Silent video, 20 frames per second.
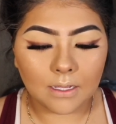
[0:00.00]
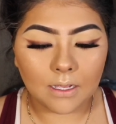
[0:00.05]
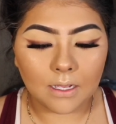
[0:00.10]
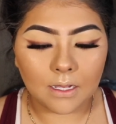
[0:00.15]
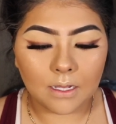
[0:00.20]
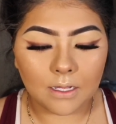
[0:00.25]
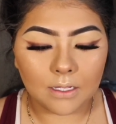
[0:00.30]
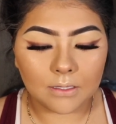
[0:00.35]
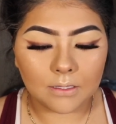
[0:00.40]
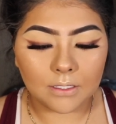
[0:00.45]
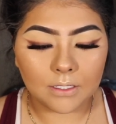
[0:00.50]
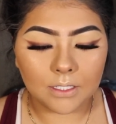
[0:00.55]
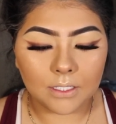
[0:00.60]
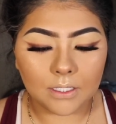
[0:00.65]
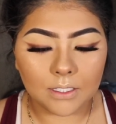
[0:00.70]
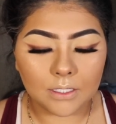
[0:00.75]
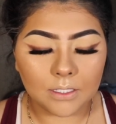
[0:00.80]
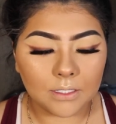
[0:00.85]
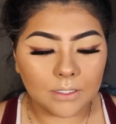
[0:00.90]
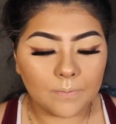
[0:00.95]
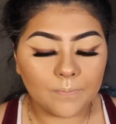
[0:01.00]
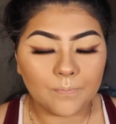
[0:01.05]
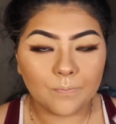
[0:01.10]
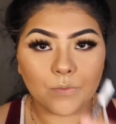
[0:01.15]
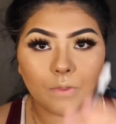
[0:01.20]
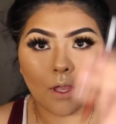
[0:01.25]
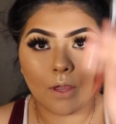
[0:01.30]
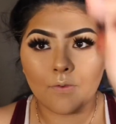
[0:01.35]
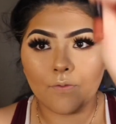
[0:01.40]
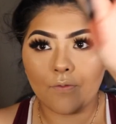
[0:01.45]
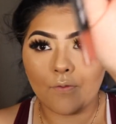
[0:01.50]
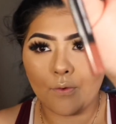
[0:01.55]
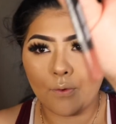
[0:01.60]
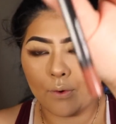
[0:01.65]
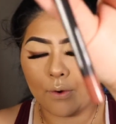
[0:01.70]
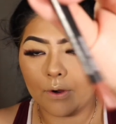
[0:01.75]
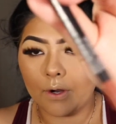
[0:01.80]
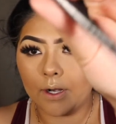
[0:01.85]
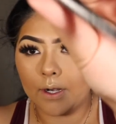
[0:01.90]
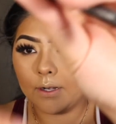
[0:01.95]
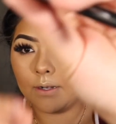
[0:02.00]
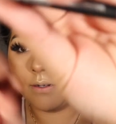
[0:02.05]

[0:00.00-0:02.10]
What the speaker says: color 4.